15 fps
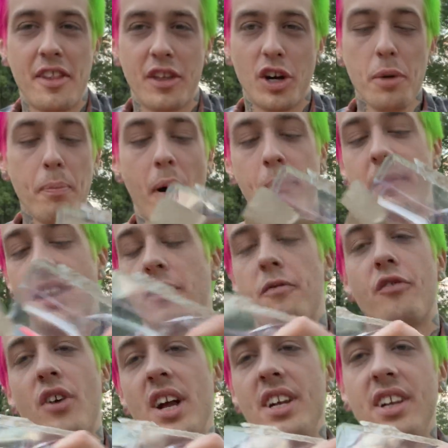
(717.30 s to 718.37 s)
that our pumpkin
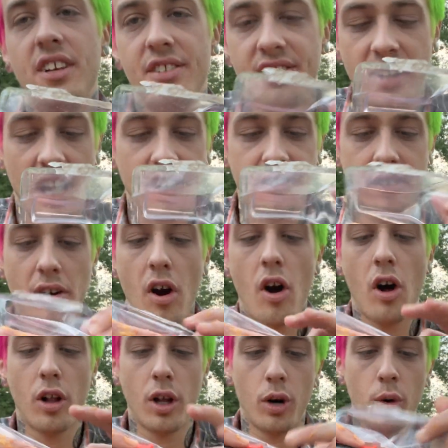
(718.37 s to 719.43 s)
friend is nice and
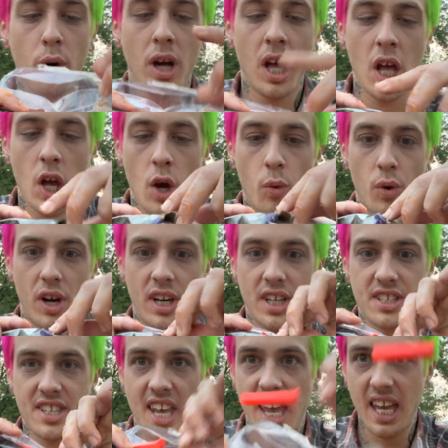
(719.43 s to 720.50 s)
hollow, we're gonna
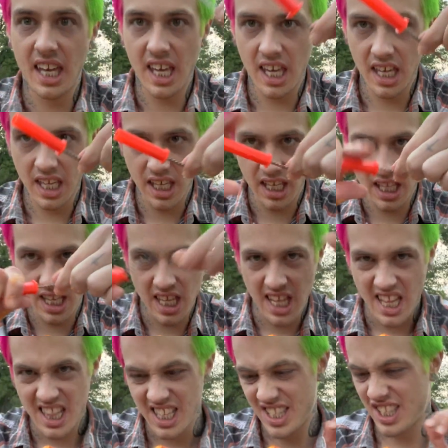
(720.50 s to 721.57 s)
take
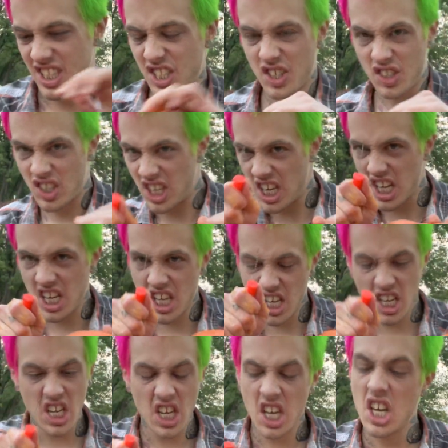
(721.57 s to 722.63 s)
this little
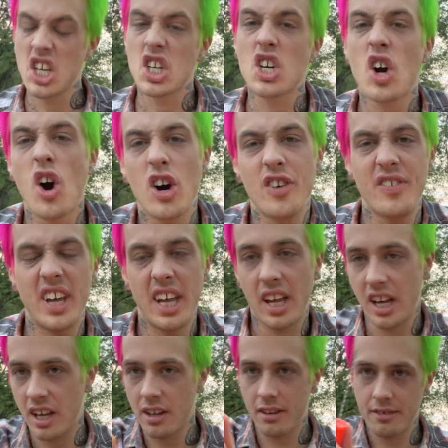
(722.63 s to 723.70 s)
carving